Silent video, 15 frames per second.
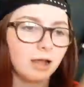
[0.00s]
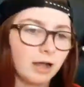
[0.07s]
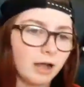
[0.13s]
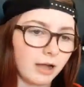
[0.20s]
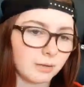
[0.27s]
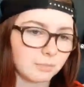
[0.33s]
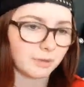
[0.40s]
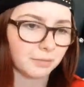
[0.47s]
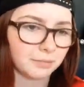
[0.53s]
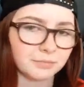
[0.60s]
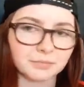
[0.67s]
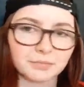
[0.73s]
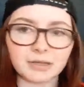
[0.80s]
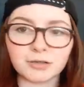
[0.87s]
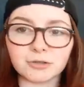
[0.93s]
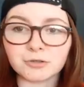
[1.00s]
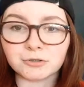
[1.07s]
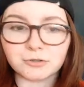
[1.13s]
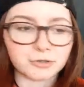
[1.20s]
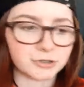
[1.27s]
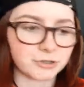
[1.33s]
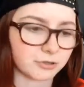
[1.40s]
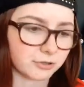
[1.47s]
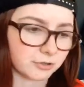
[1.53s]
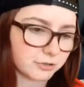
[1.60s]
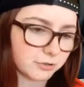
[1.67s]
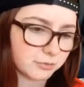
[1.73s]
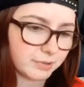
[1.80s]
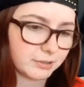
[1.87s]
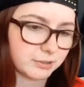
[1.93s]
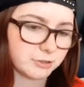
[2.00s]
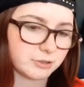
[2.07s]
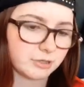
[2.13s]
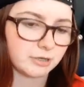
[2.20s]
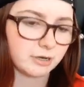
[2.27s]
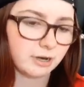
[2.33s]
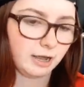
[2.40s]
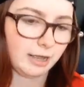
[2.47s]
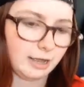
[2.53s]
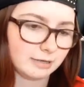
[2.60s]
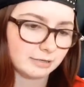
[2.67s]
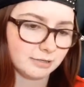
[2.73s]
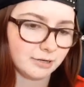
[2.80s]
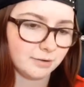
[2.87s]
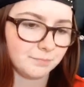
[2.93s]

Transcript: I'm like 200 or so pages in, and